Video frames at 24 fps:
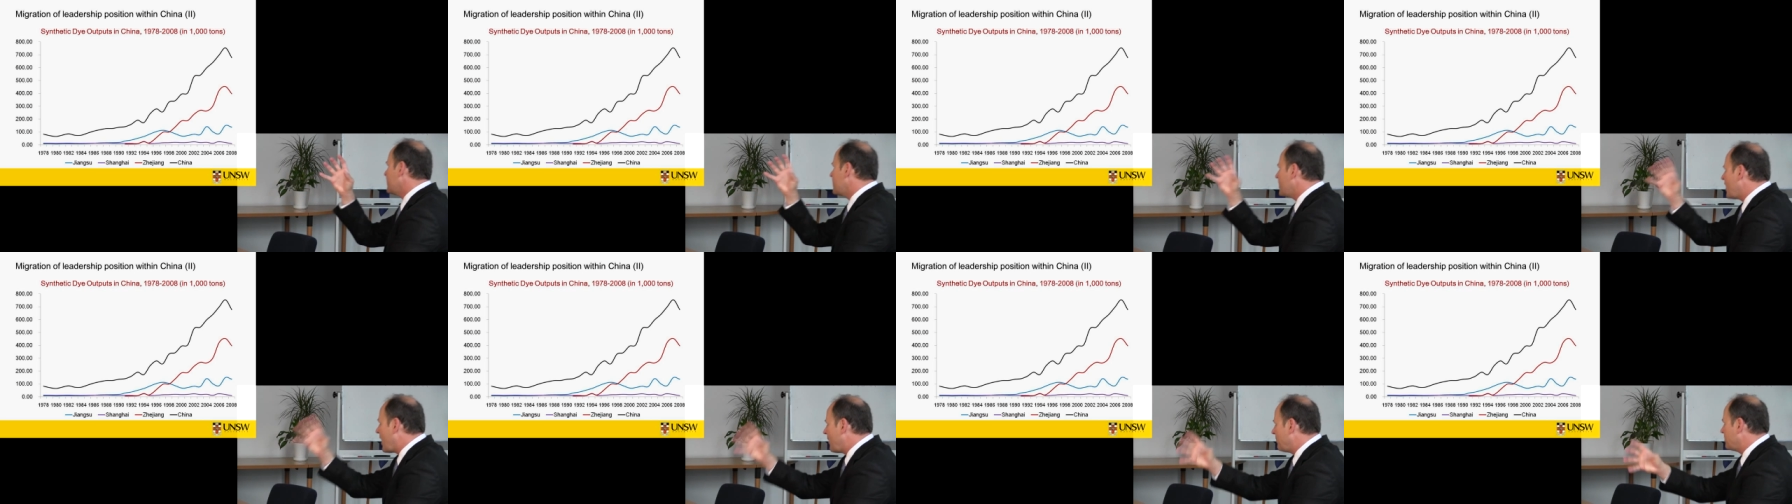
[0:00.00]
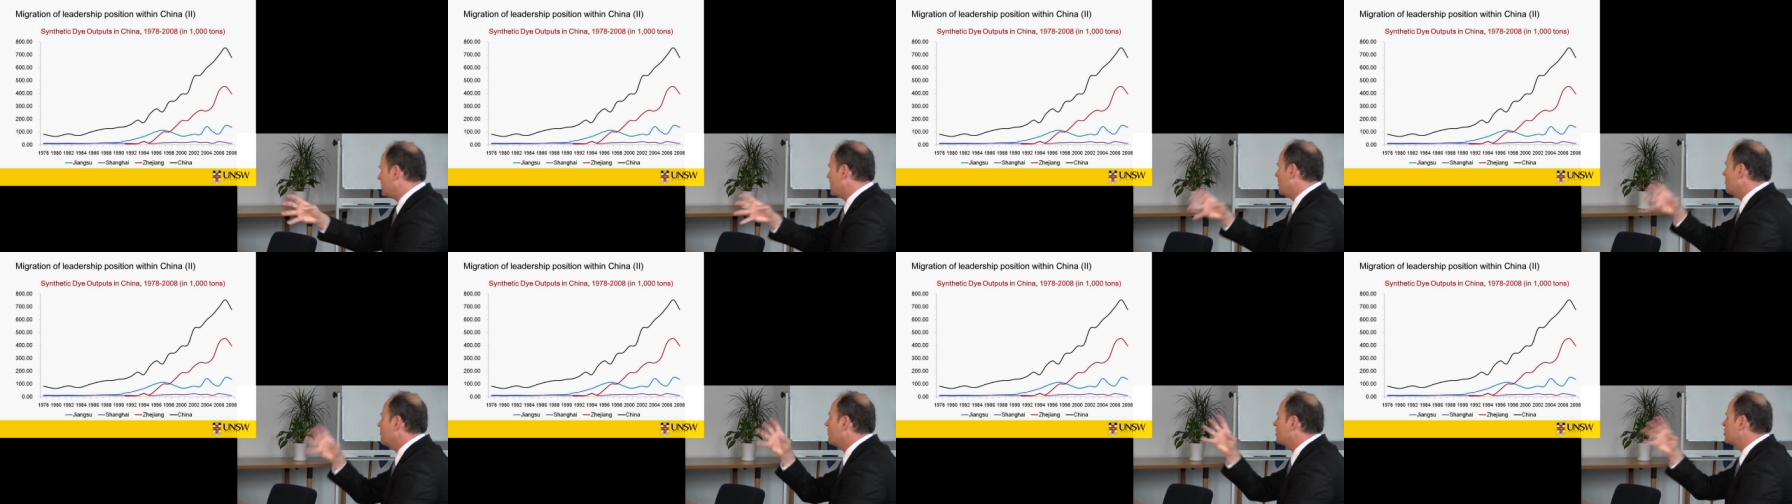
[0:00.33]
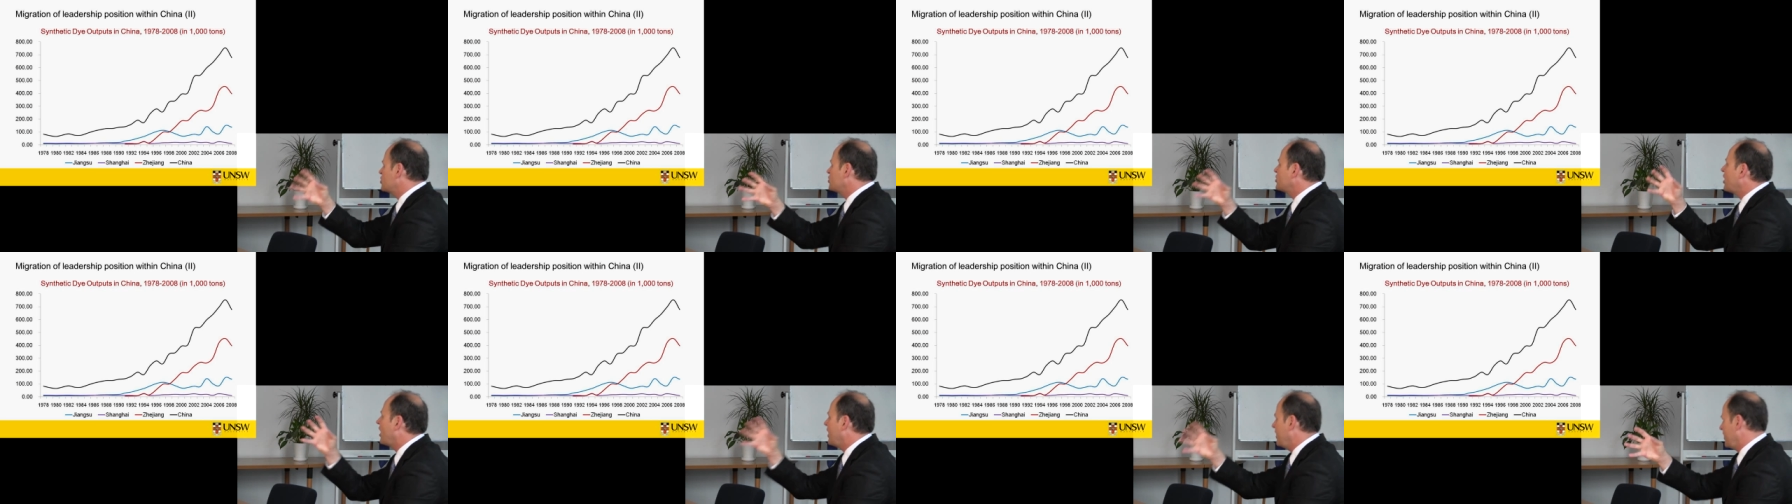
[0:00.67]
kept a
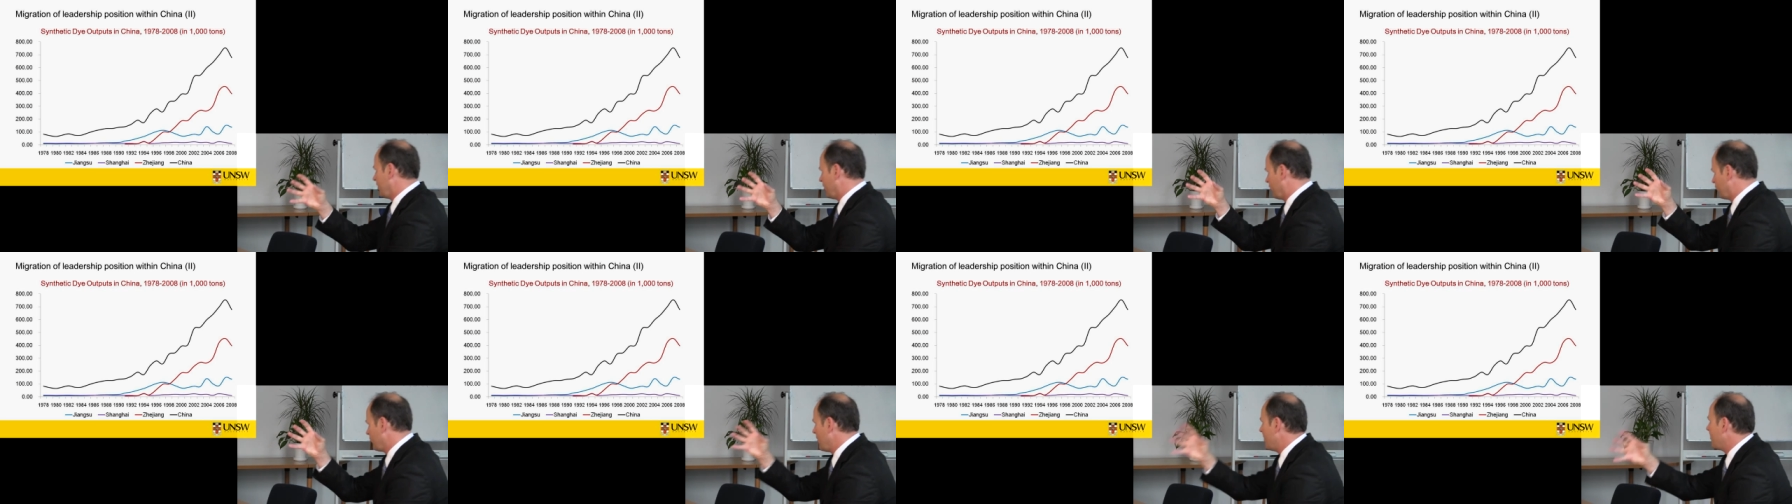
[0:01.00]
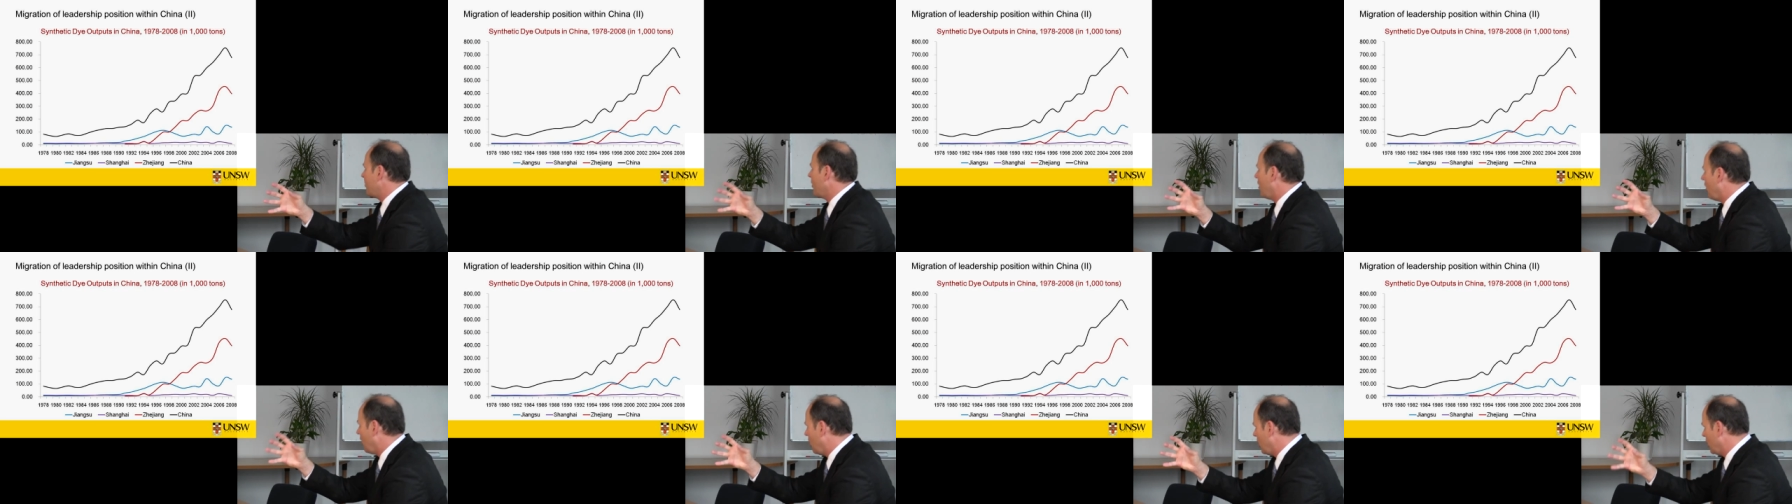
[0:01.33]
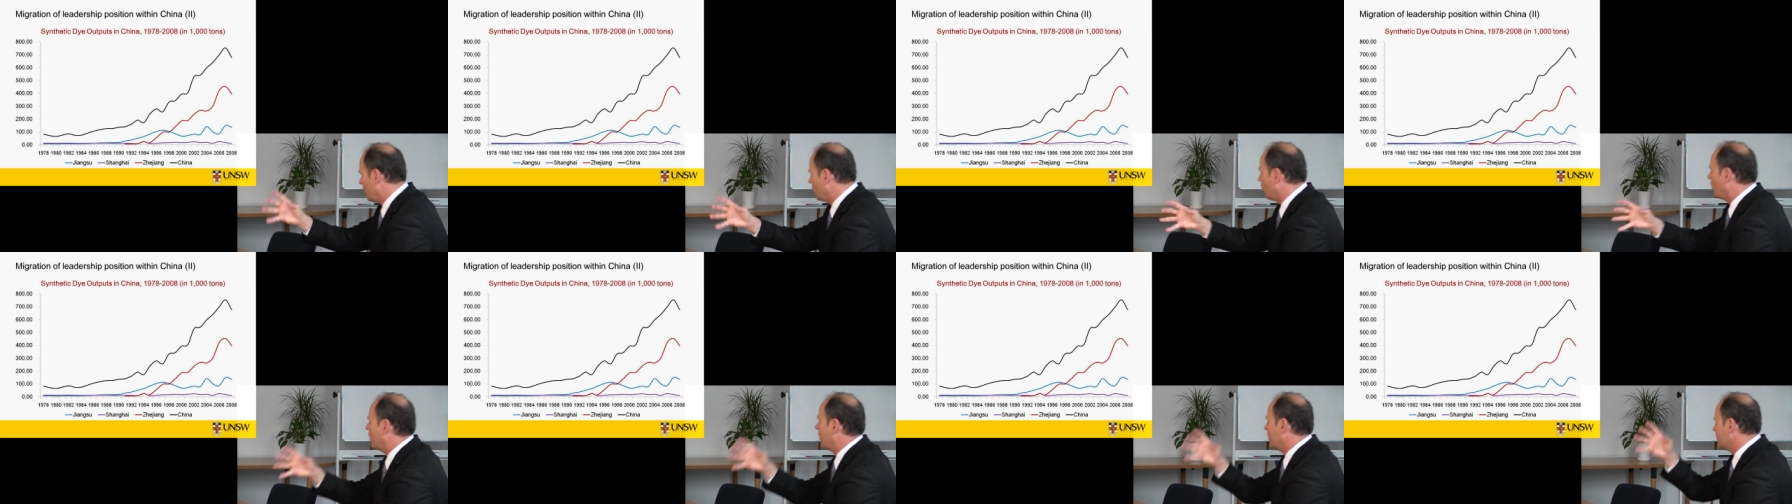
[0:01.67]
much tighter grip
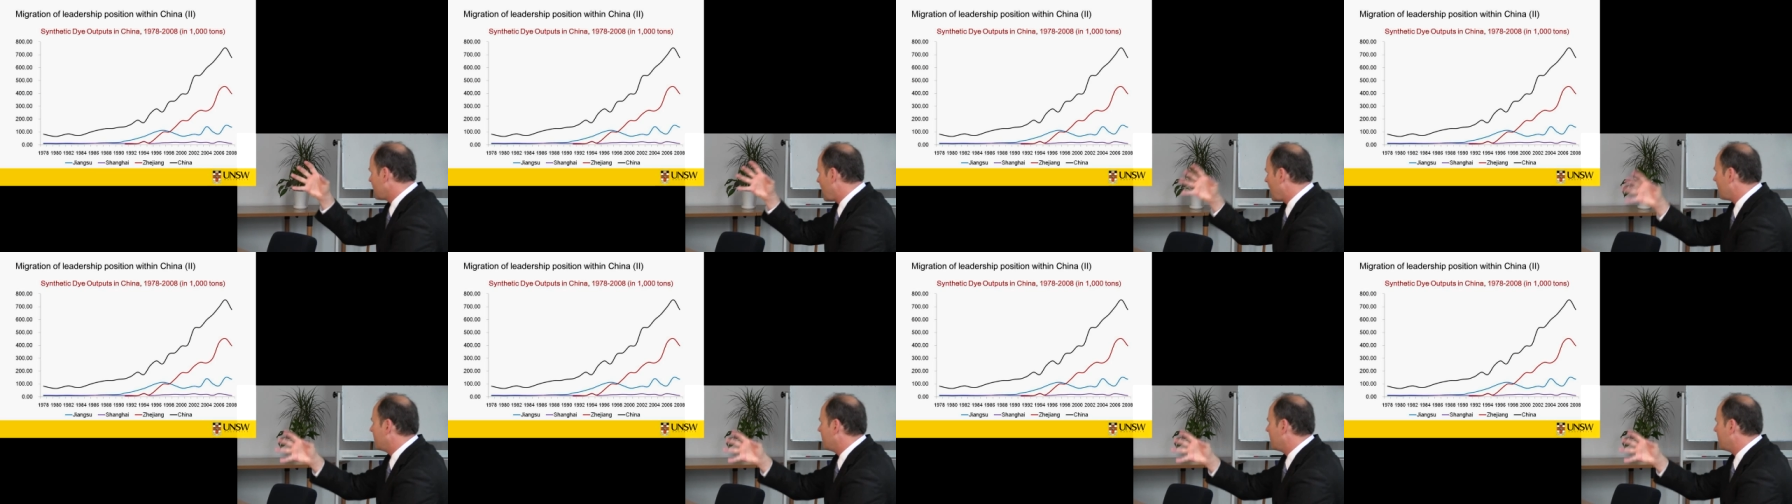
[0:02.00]
on what is